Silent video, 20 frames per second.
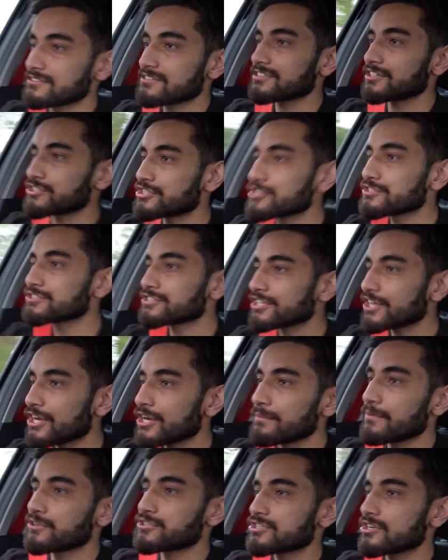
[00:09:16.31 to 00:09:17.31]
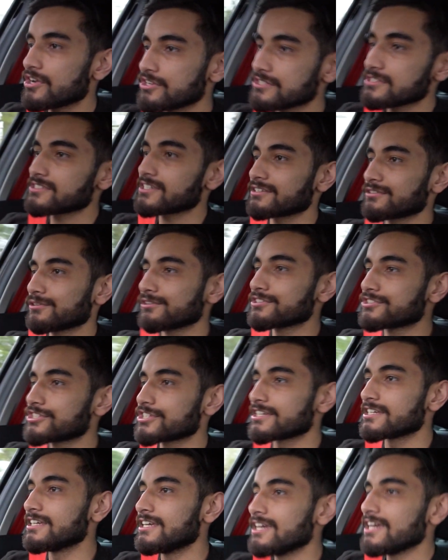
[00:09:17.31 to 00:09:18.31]
such as turbocharging
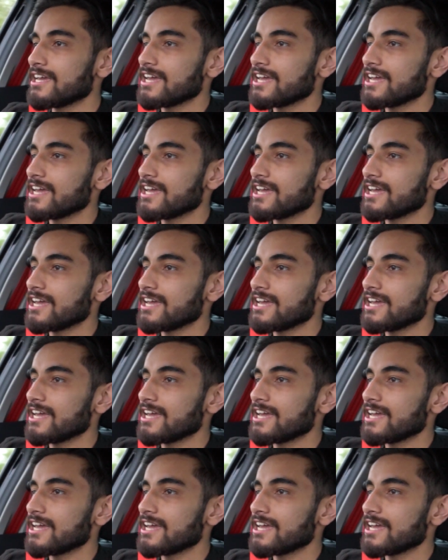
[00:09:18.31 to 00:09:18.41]
technology